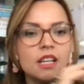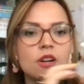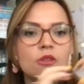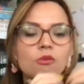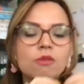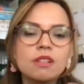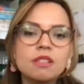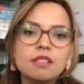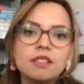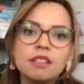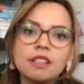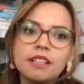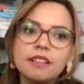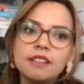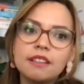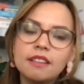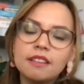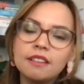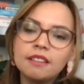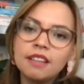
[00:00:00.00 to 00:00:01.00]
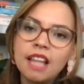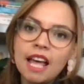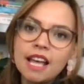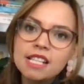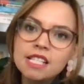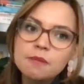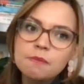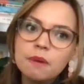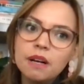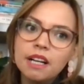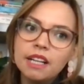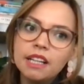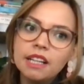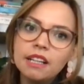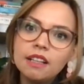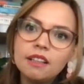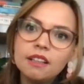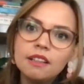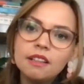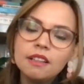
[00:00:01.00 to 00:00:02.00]
who was earning less
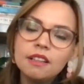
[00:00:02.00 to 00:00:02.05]
money,